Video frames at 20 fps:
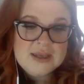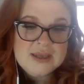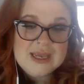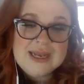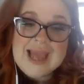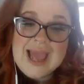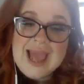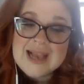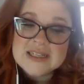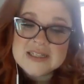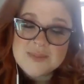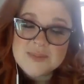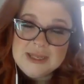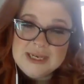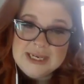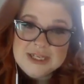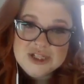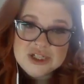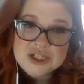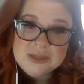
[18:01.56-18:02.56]
an
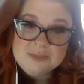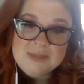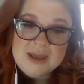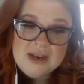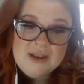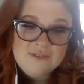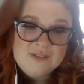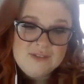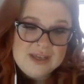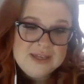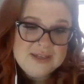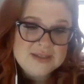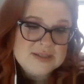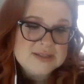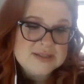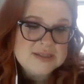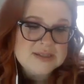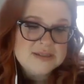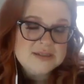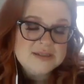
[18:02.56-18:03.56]
explanation of
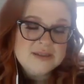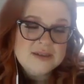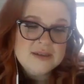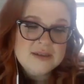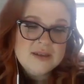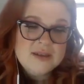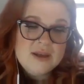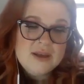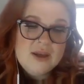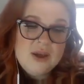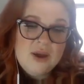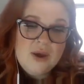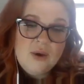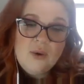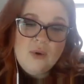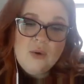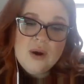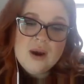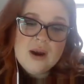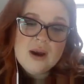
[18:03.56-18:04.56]
benefits,
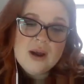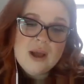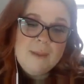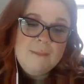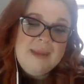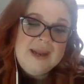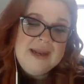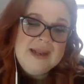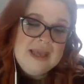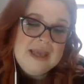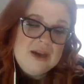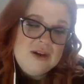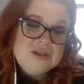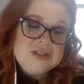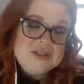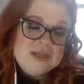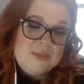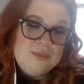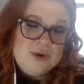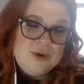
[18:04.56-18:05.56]
or a Medicare
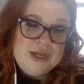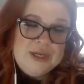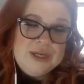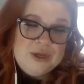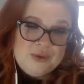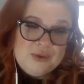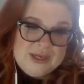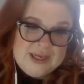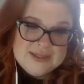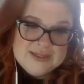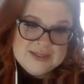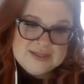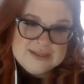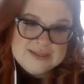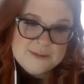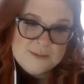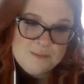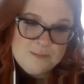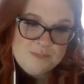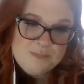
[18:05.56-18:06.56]
summary
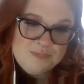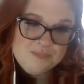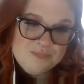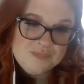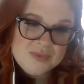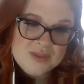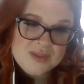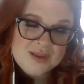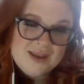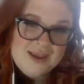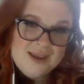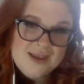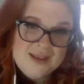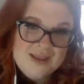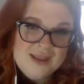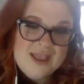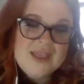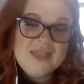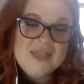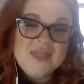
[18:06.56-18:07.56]
notice?
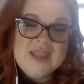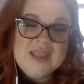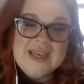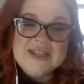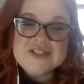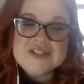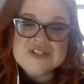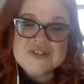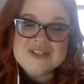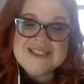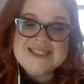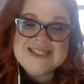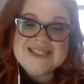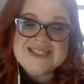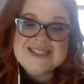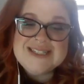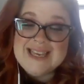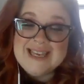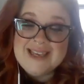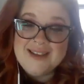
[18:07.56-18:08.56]
The answer is
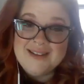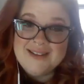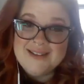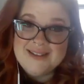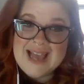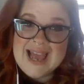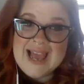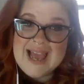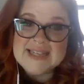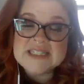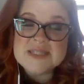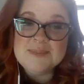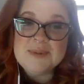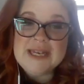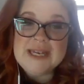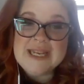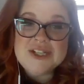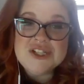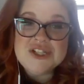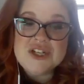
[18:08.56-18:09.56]
C,
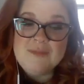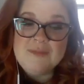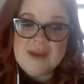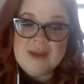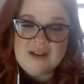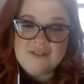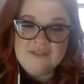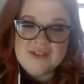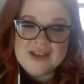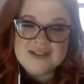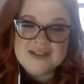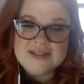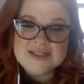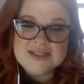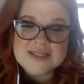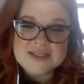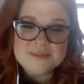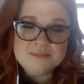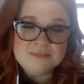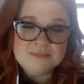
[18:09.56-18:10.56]
explanation of
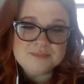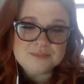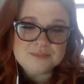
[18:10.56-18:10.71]
benefits.